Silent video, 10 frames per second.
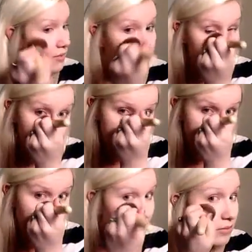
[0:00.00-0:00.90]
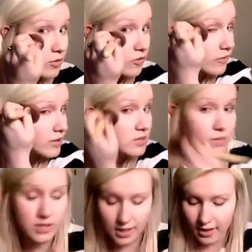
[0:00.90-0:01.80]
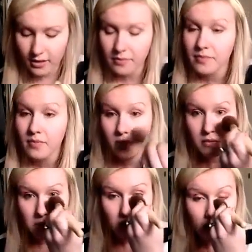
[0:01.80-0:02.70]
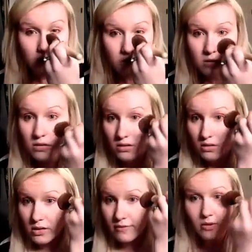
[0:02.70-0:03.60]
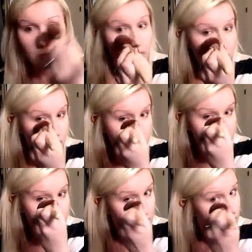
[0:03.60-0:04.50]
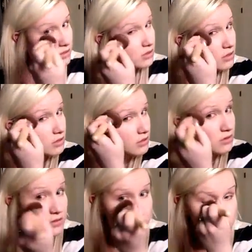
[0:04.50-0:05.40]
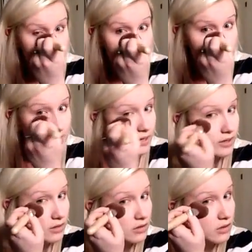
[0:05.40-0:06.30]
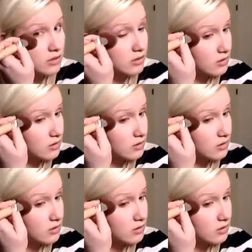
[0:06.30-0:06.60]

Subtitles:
I'm going to use patting movements once again. Never want to just smear,